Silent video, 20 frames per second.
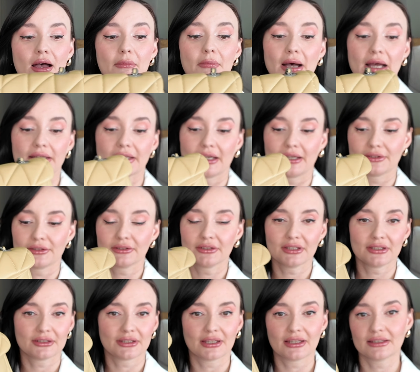But other
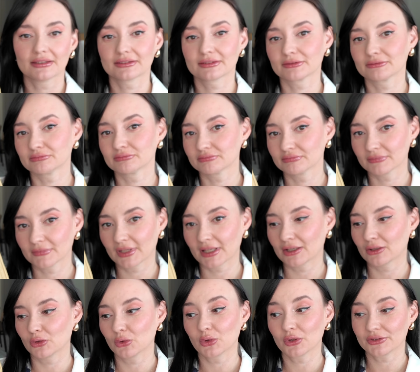than this, they
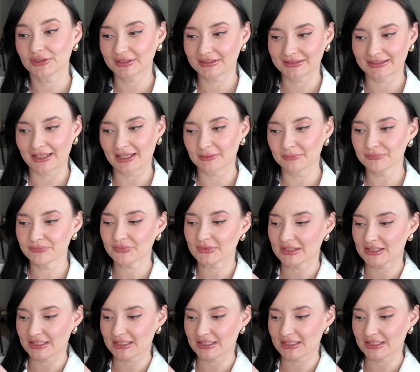look the same,